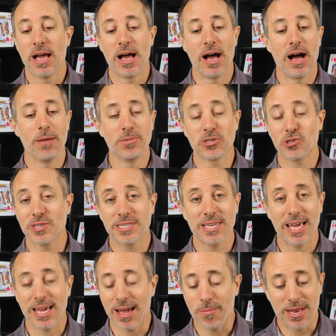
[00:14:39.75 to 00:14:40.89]
uh, Mr.
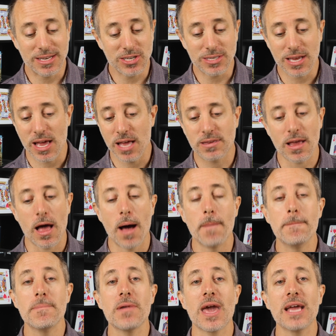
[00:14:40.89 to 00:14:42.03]
Sing. I mean, just it's
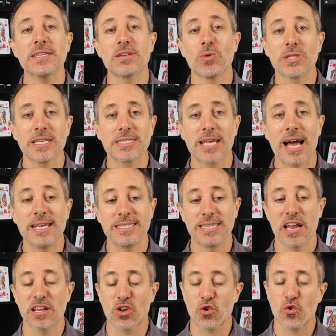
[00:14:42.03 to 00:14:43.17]
amazing what this guy's
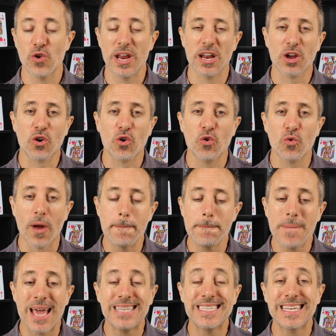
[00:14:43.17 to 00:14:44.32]
done. He's created an
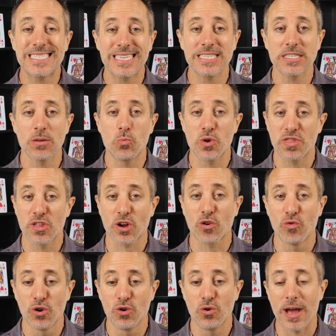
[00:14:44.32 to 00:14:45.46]
amazing system with the
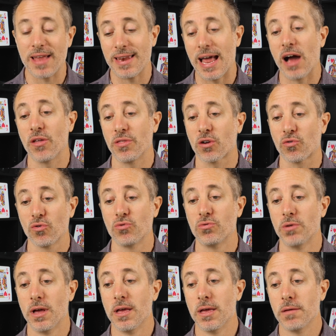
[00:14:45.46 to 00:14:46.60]
crew and now the crew
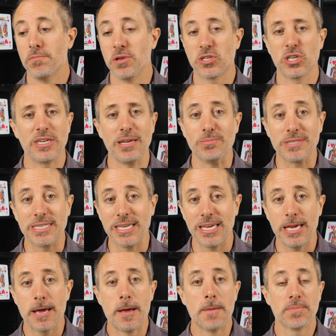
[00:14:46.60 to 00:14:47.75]
Mission Deep
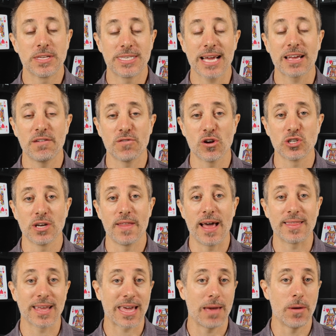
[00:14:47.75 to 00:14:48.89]
Sea, second version of
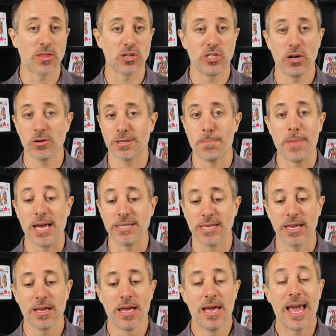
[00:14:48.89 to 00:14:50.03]
that that came out this year. It's
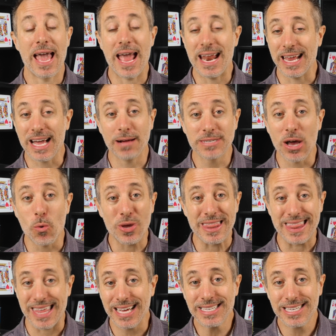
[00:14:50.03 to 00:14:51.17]
amazing. And he comes out with
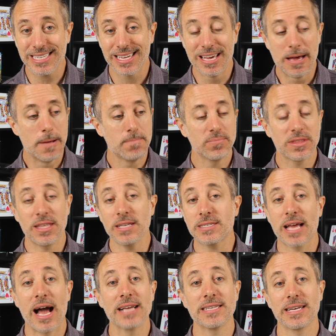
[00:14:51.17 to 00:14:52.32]
this? This
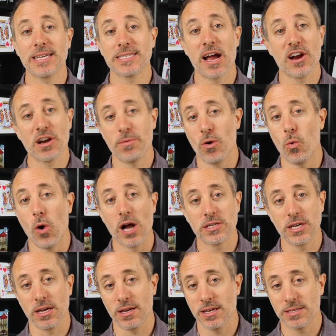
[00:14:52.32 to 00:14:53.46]
guy's a designer to be
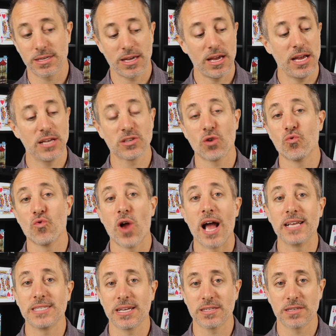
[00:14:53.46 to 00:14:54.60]
watching because he is a
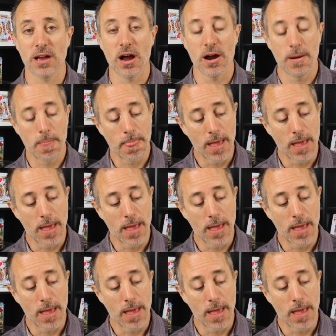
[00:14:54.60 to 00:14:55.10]
rising star.